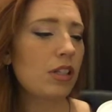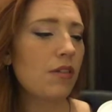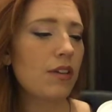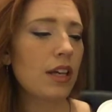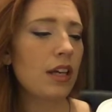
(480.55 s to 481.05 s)

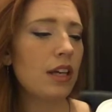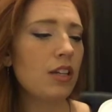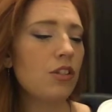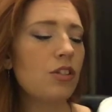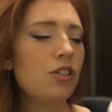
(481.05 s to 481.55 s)
stuff in
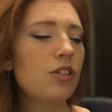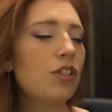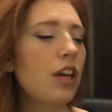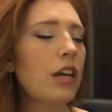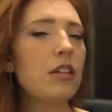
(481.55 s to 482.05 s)
it.
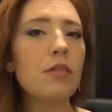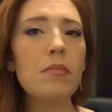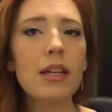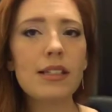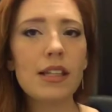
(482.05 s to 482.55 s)
You
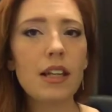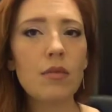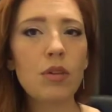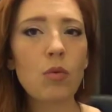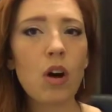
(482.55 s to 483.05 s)
mix it
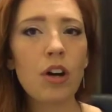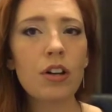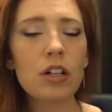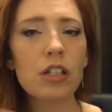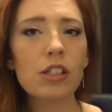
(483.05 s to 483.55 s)
in with
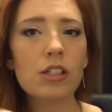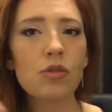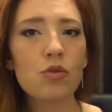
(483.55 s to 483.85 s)
water and just,